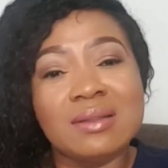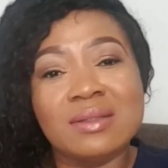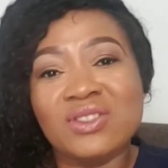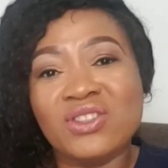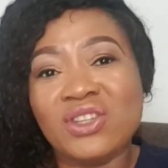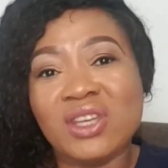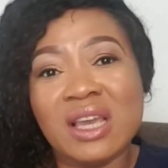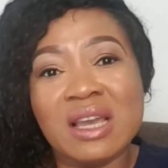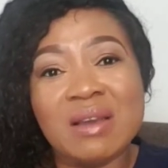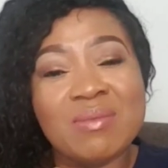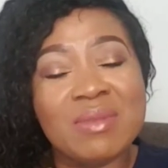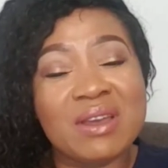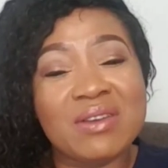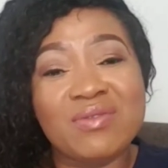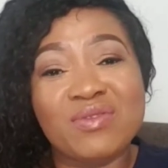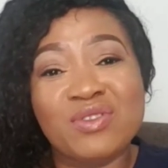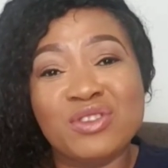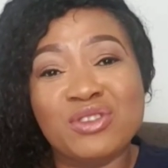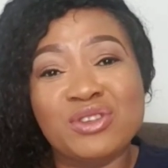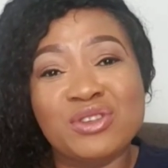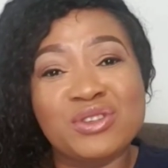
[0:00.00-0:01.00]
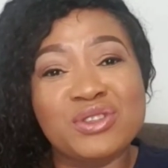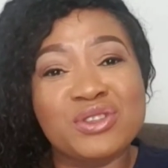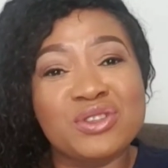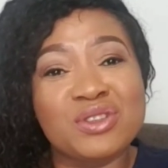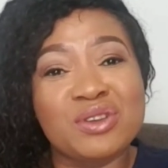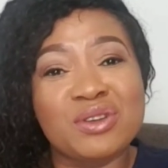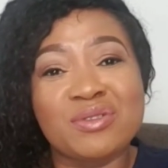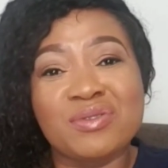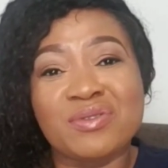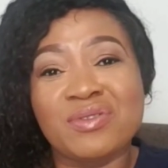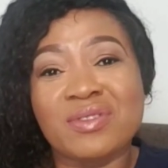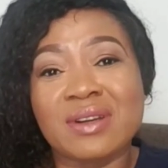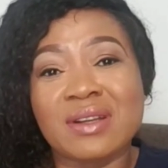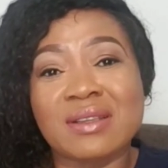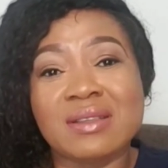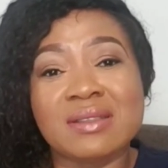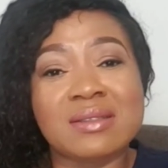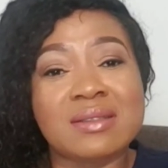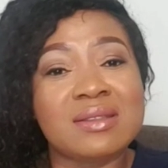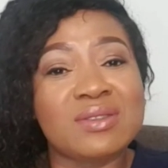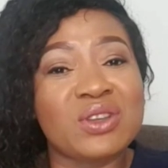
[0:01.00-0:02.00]
Share my videos to your
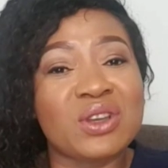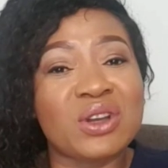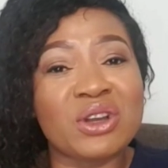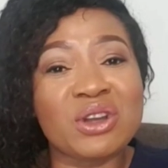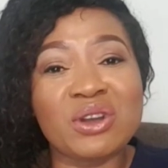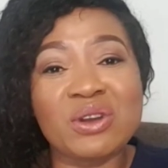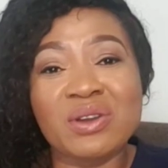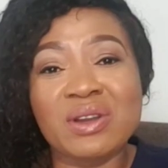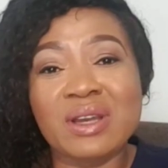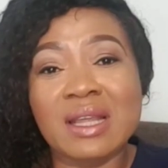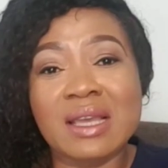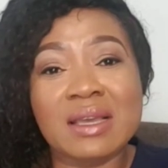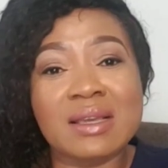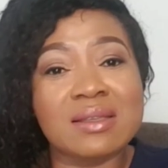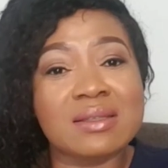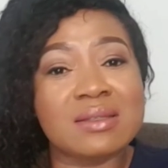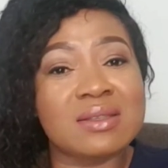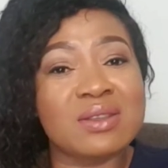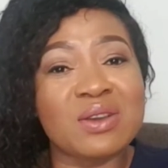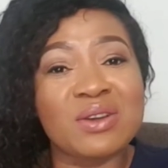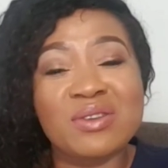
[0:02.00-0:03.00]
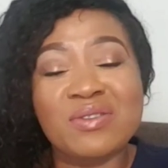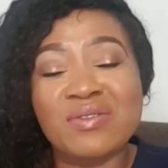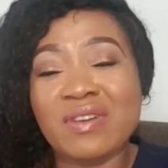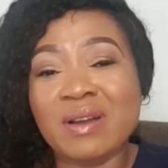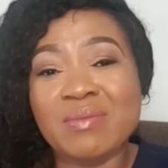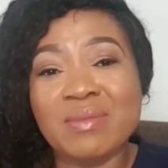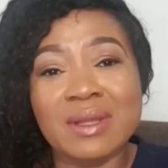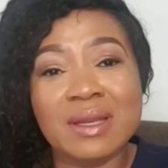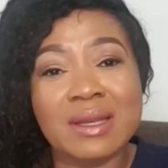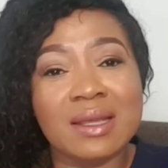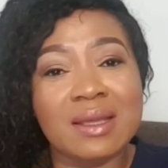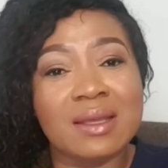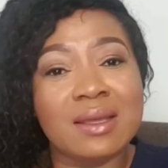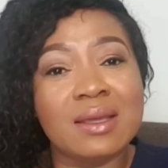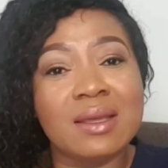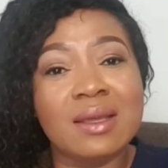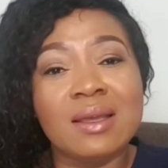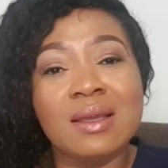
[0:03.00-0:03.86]
friends, your colleagues, your family.